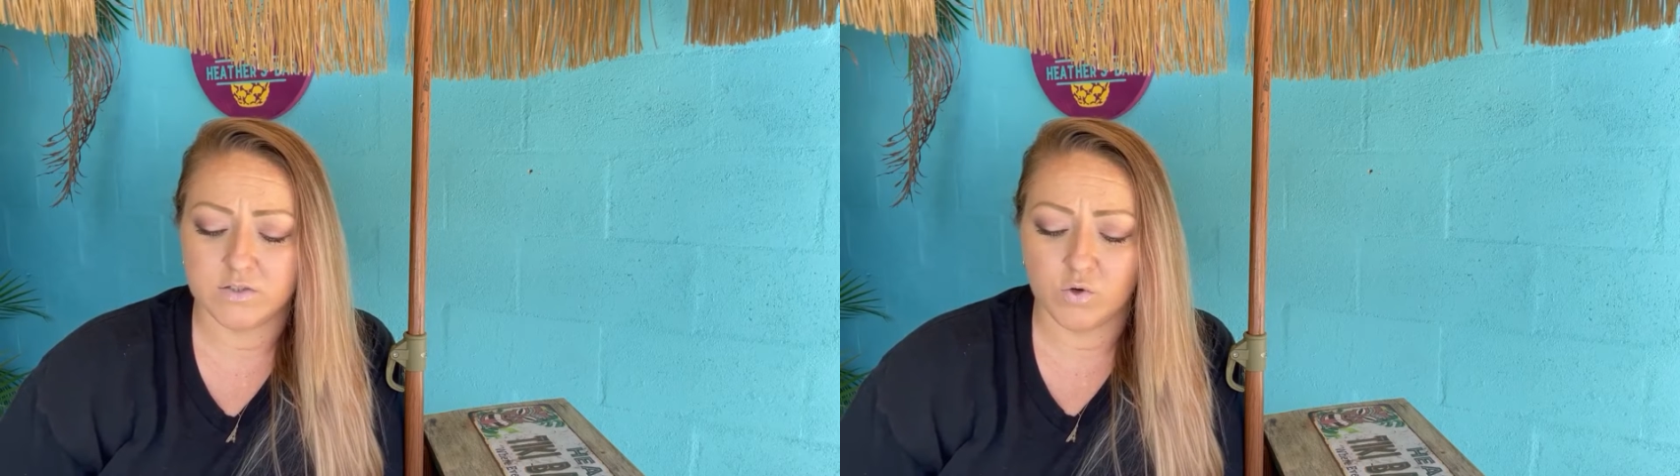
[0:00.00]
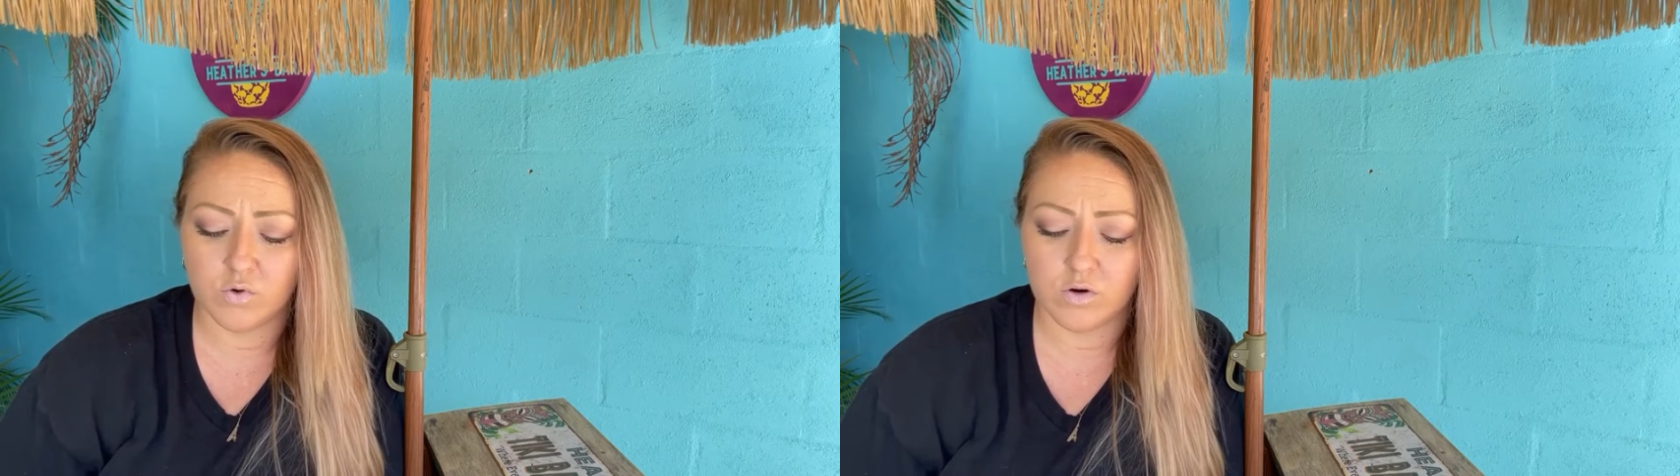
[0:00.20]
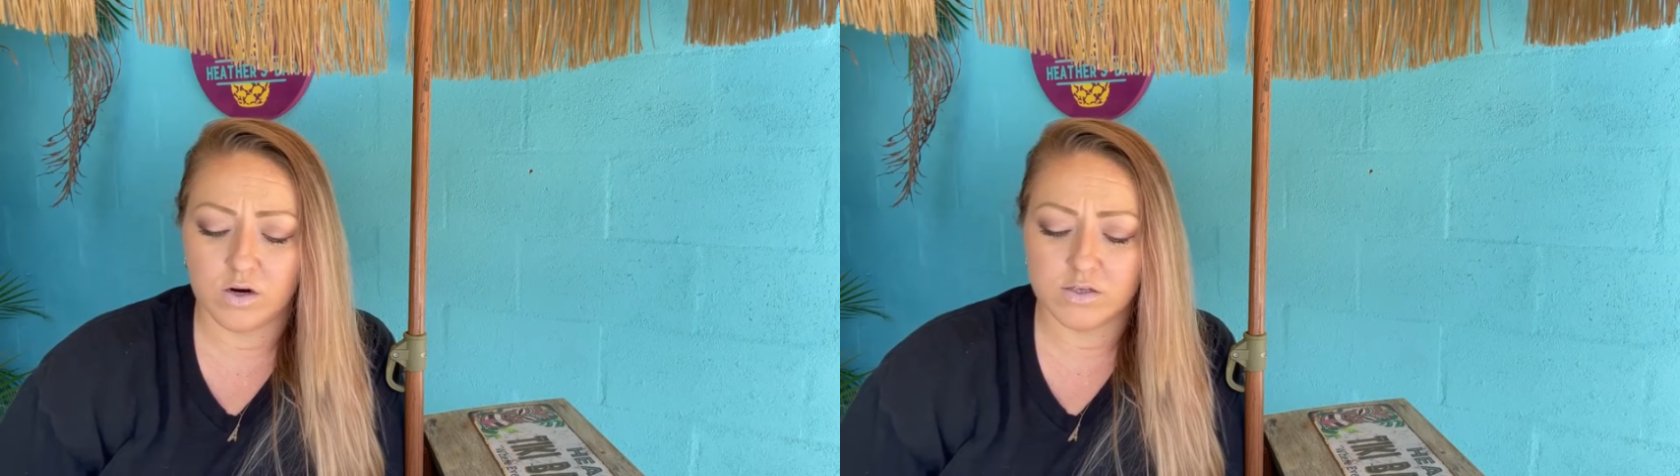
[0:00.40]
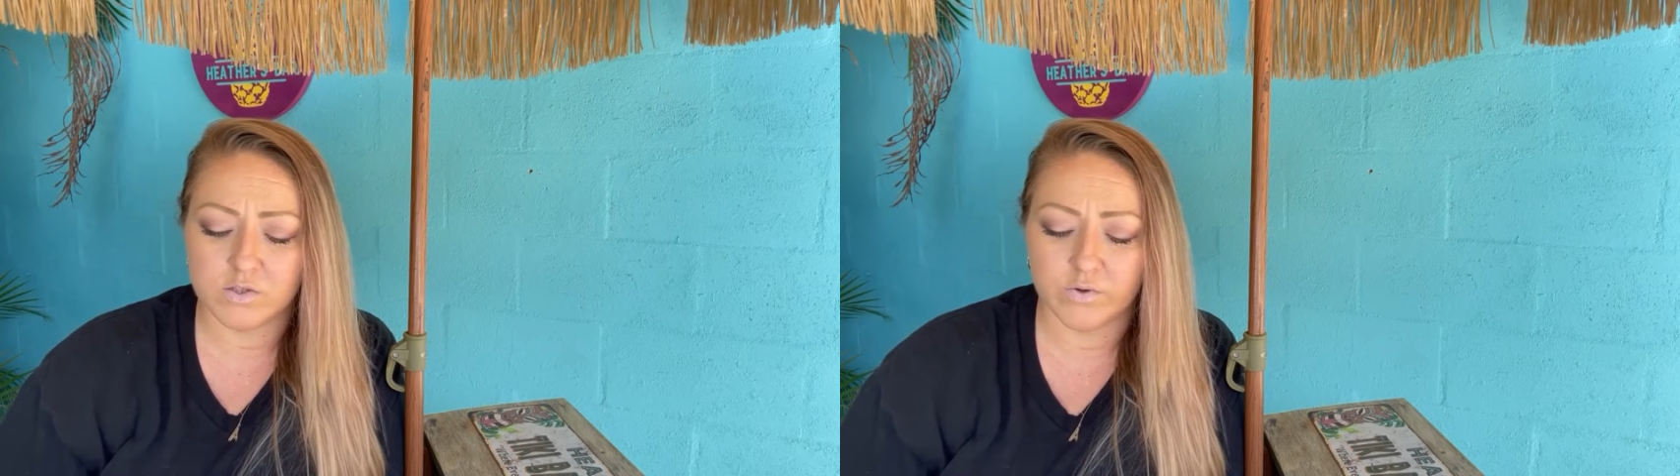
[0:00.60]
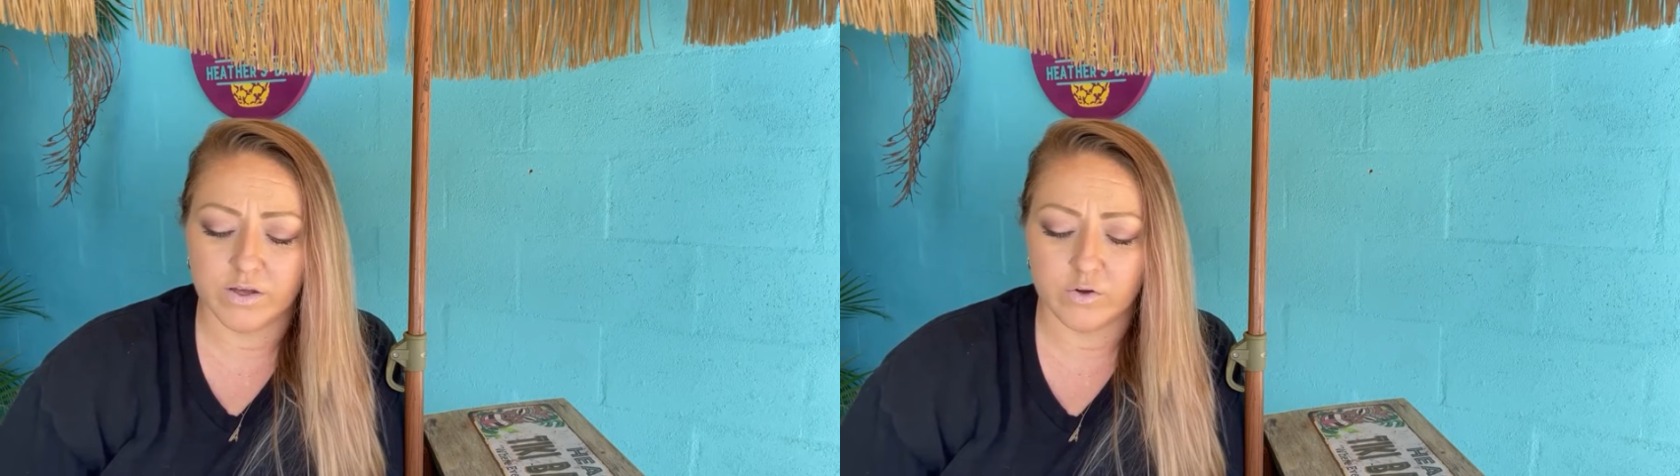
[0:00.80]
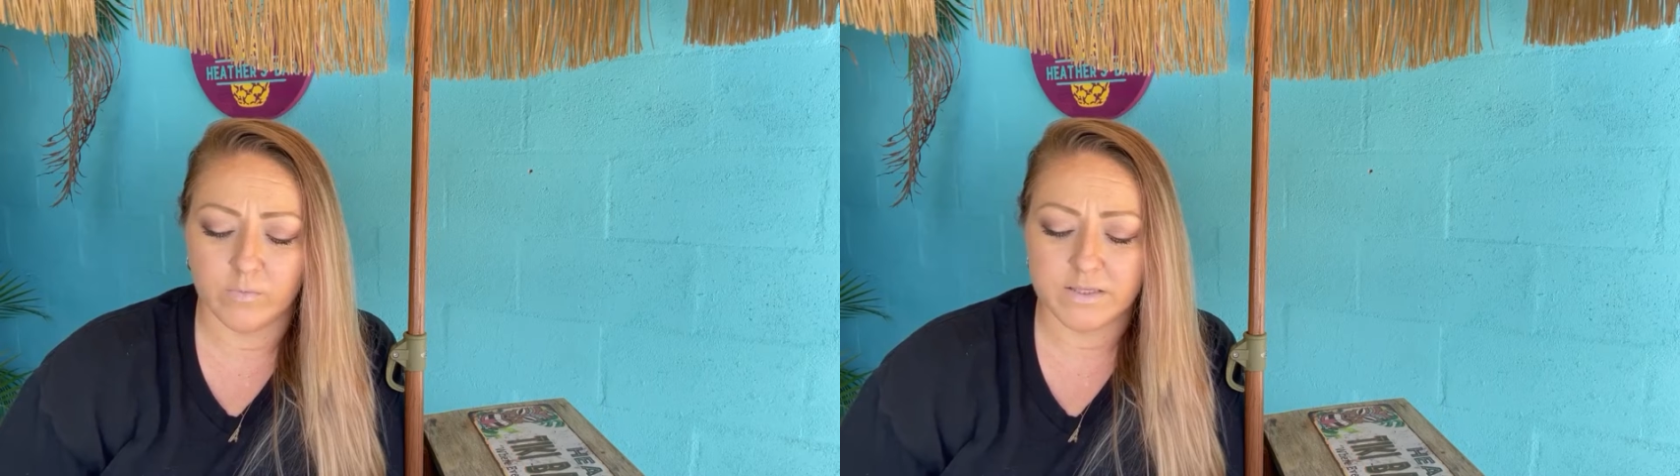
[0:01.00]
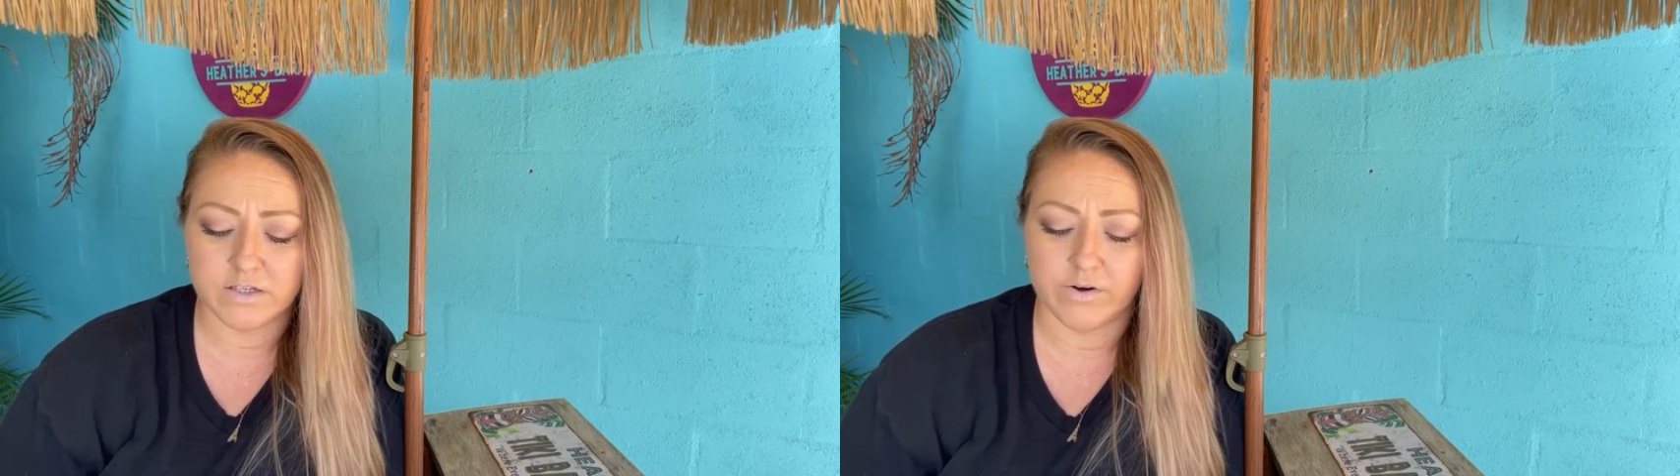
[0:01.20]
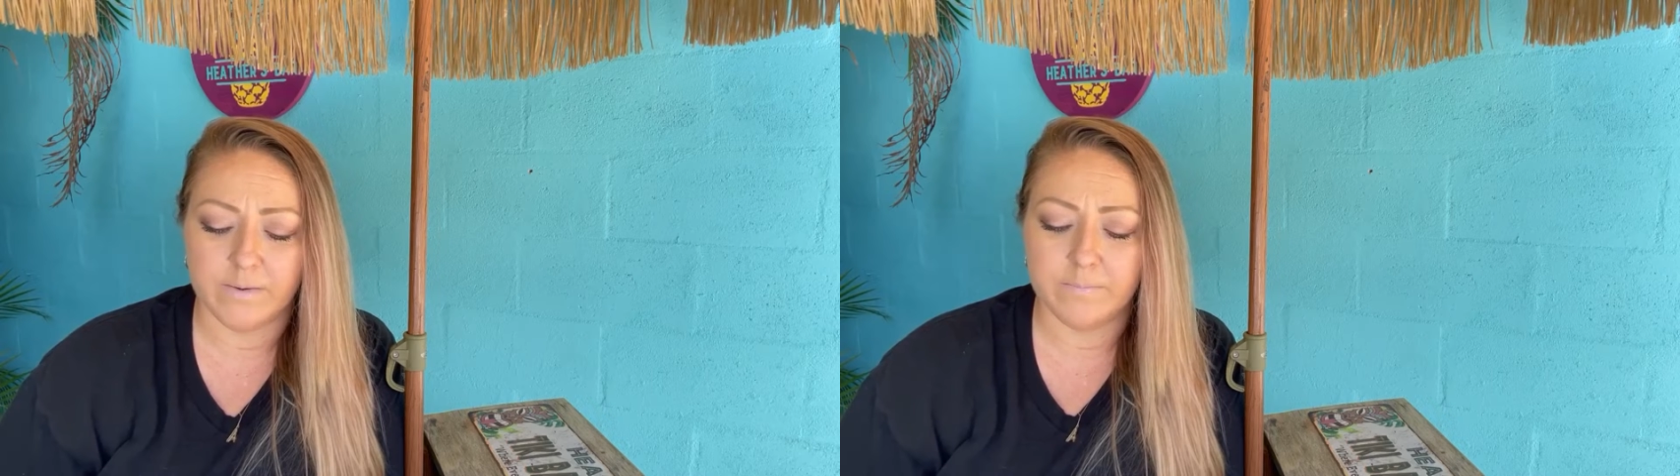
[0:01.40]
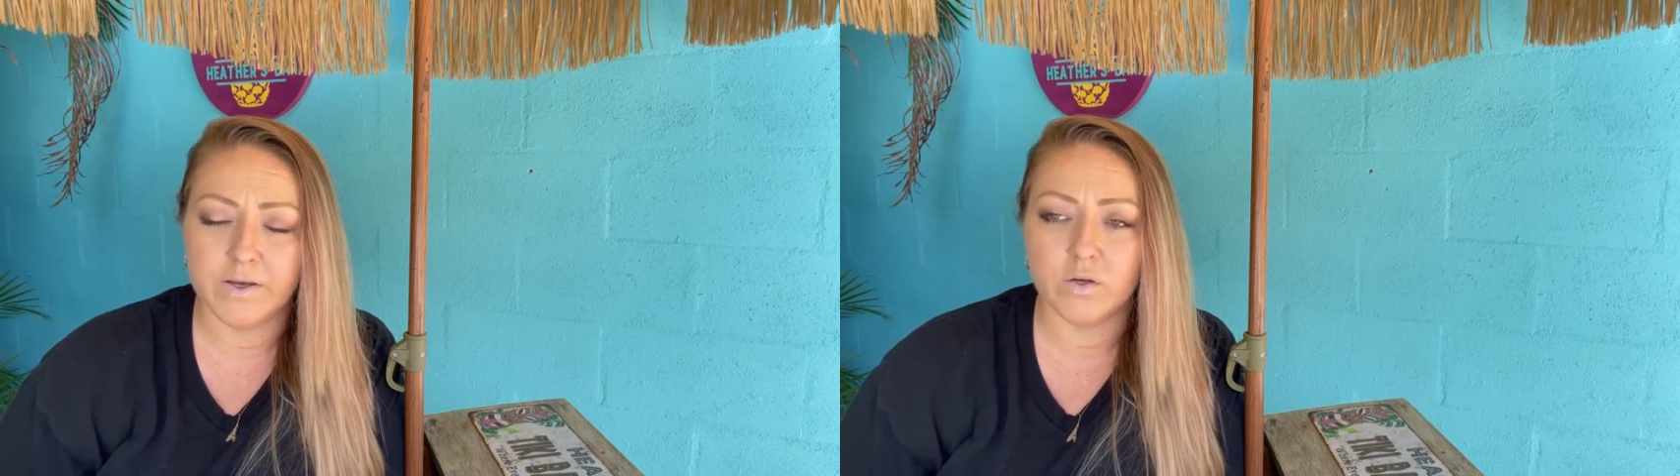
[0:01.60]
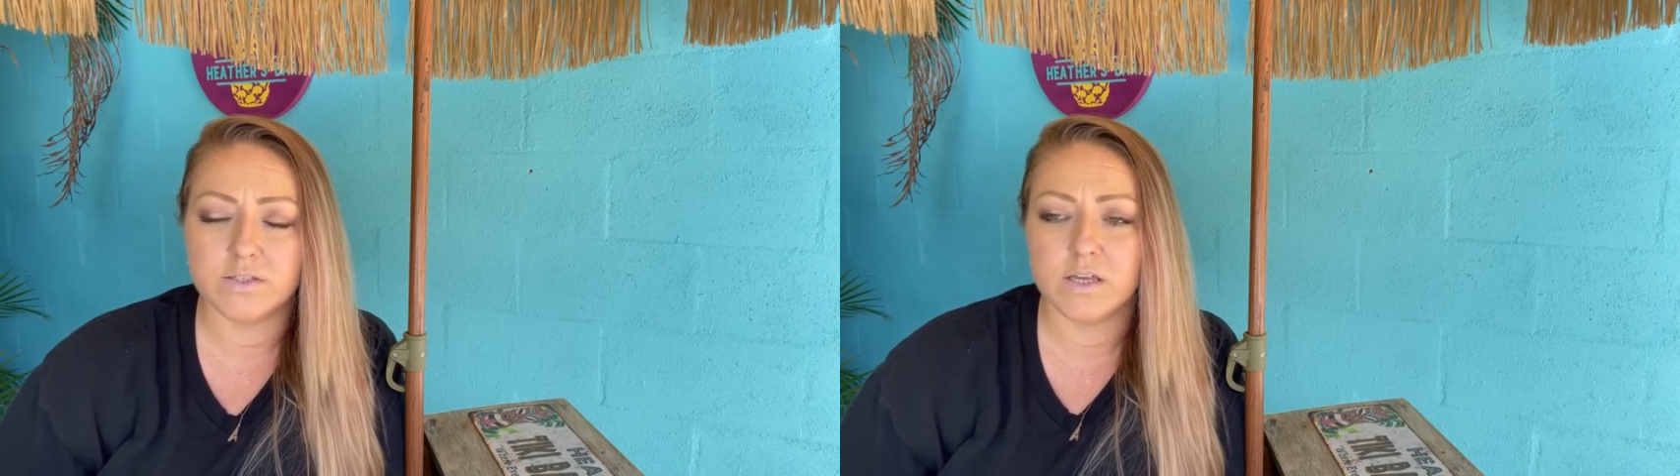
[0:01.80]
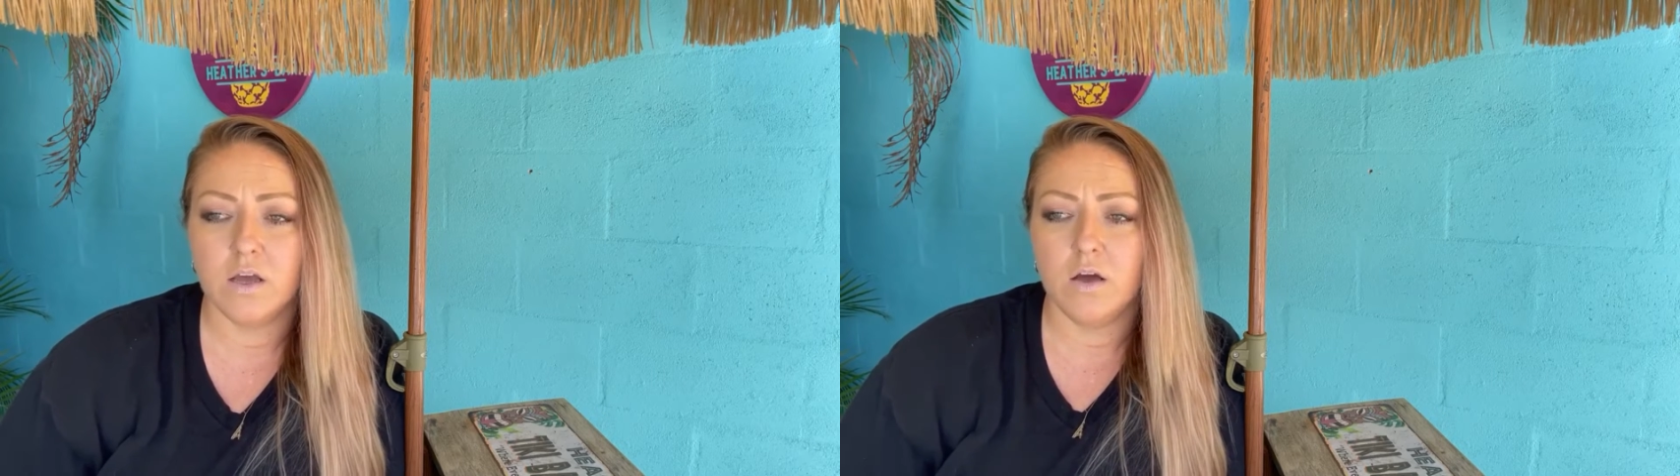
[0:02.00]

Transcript: door to another home that's already built,